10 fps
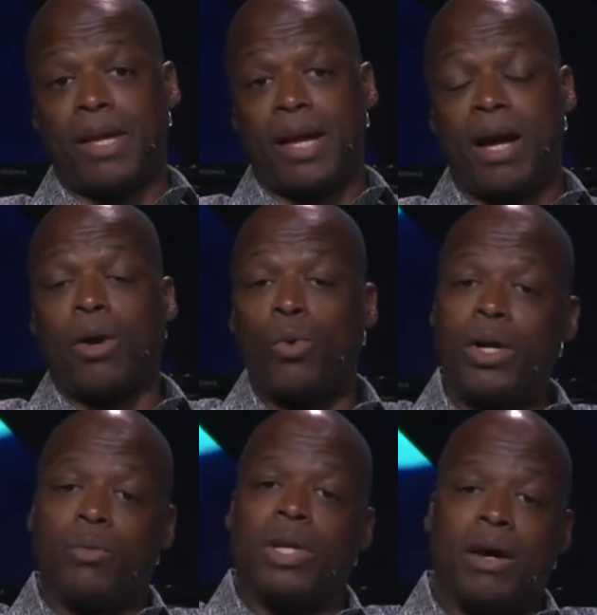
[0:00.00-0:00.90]
I
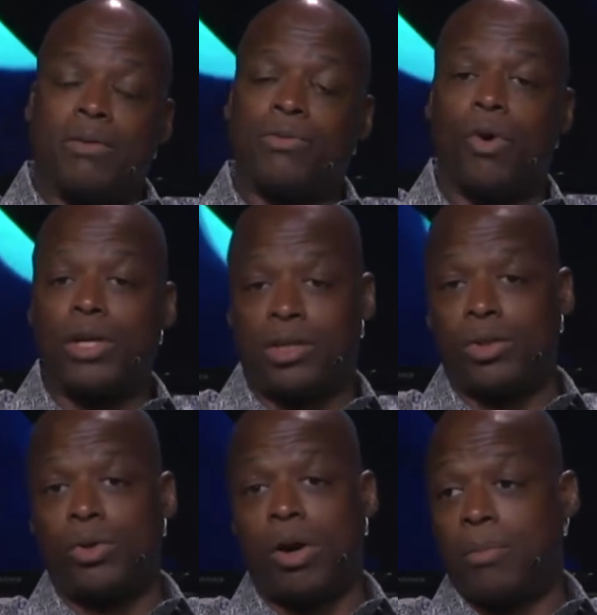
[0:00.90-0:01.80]
quit when I was
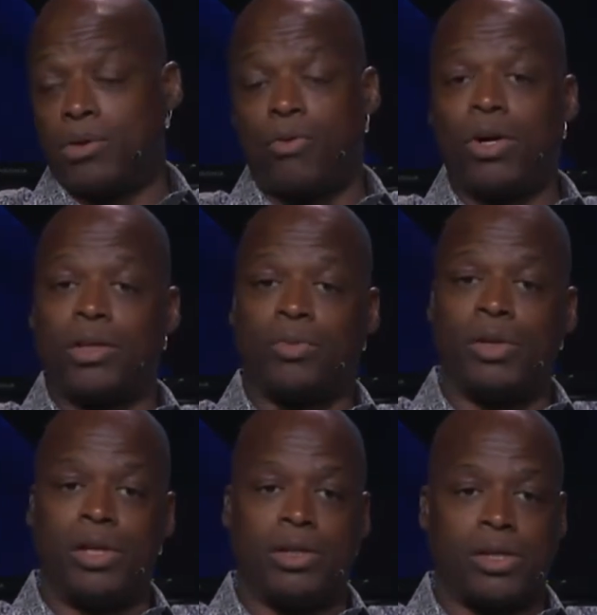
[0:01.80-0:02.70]
42, almost
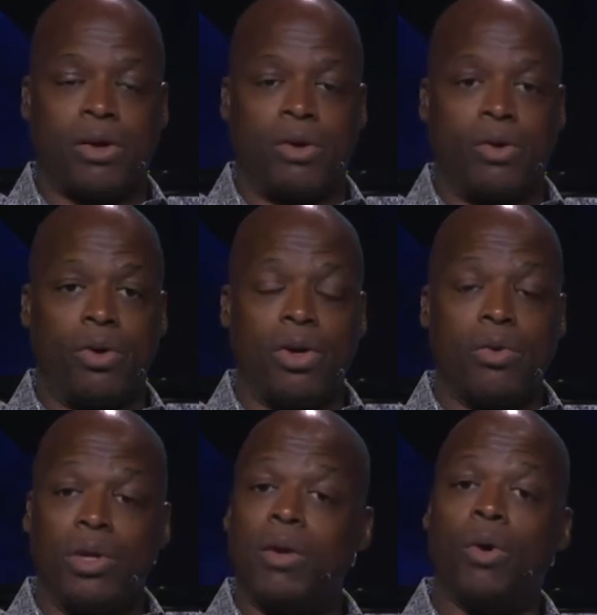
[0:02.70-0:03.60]
43 years old,
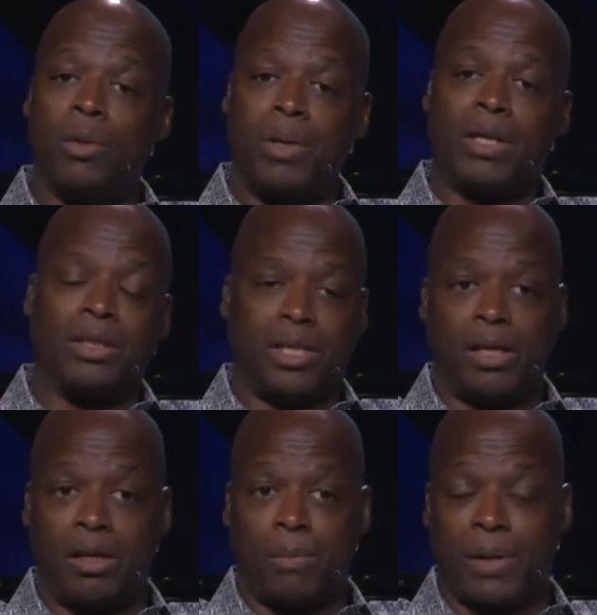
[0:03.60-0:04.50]
when they wanted me to
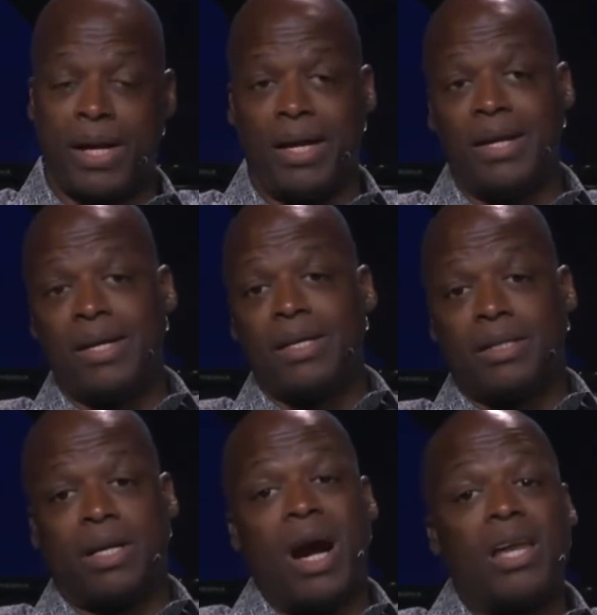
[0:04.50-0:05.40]
continue to play.
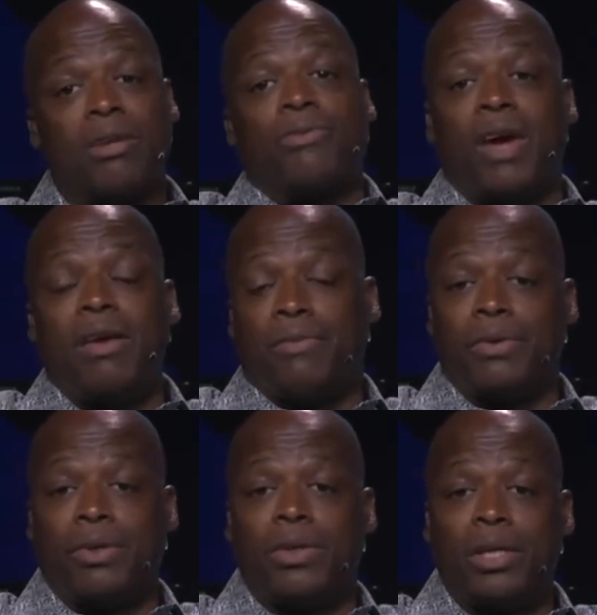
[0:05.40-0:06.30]
So God is
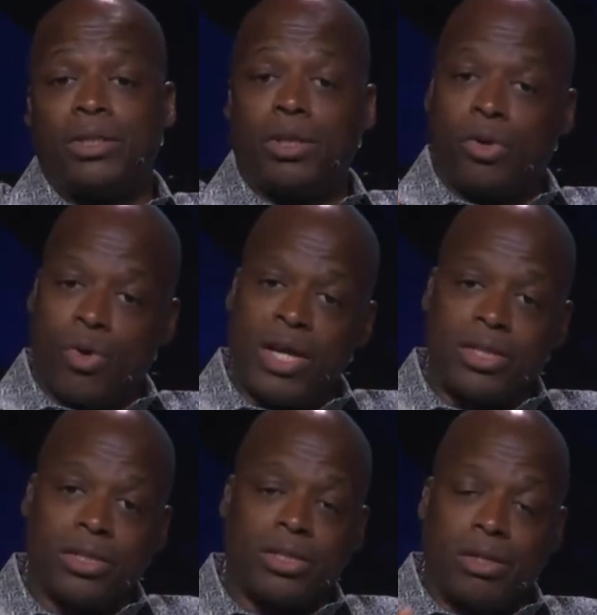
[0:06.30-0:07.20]
faithful. He's a
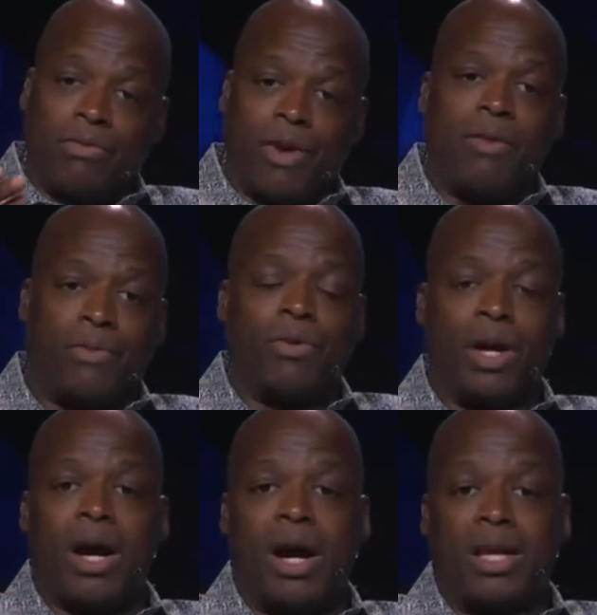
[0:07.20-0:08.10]
gracious and faithful
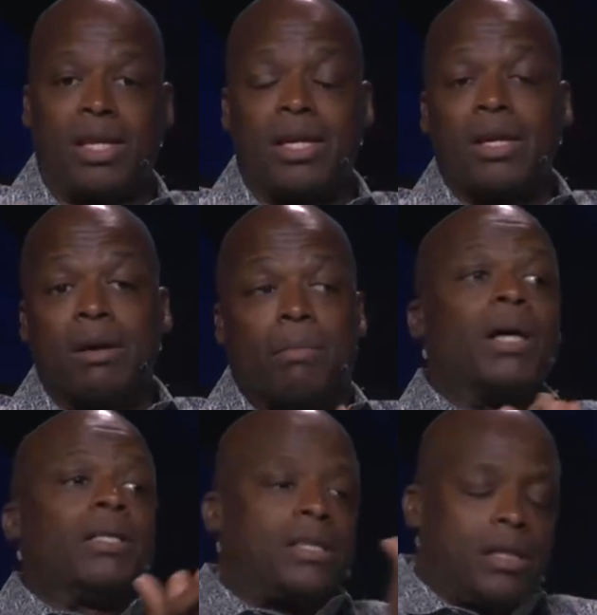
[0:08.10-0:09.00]
God.
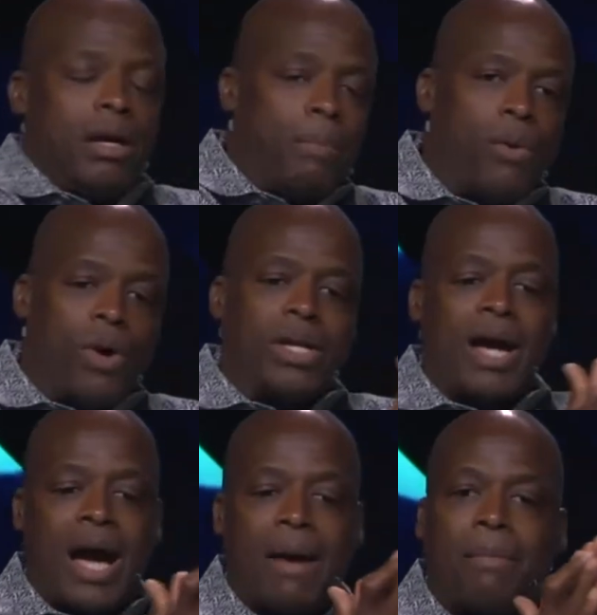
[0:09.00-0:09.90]
But to your point,
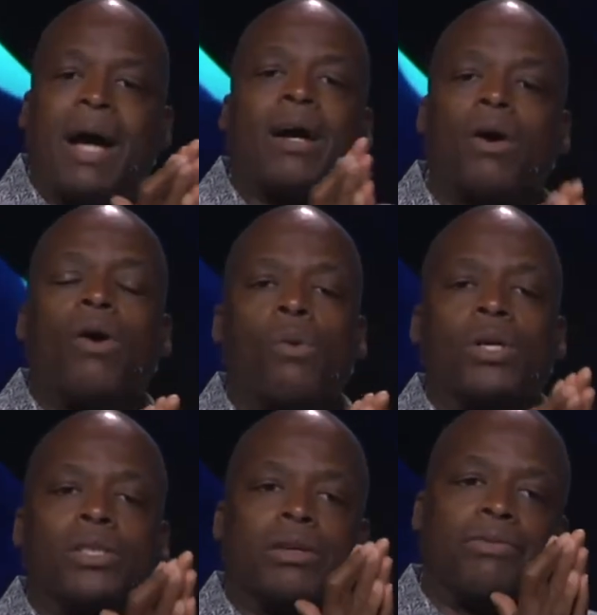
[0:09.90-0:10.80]
my goal
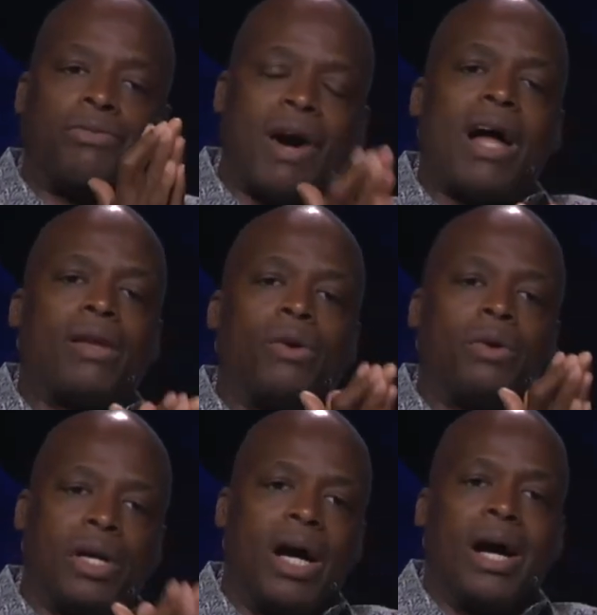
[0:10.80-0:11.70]
was to
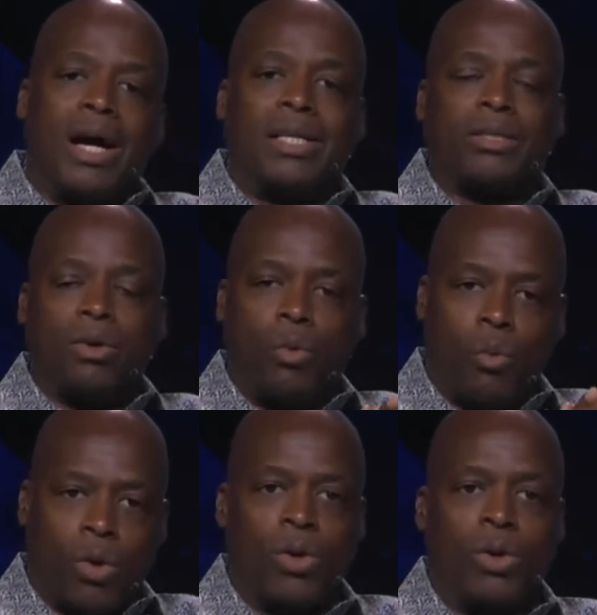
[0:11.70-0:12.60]
follow God's
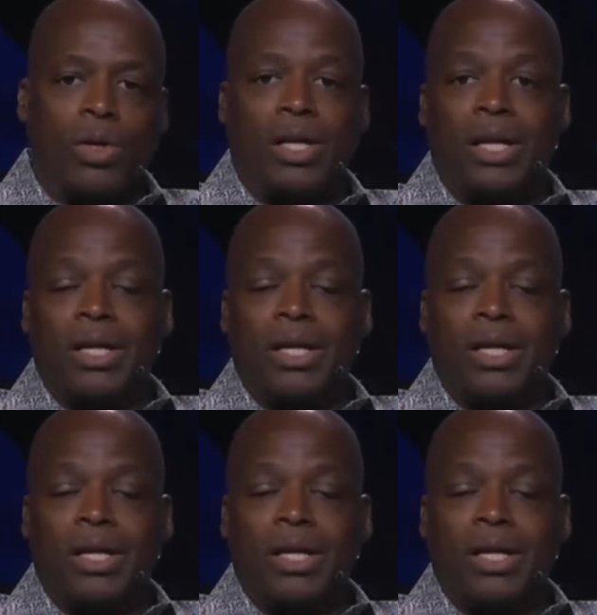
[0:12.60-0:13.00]
word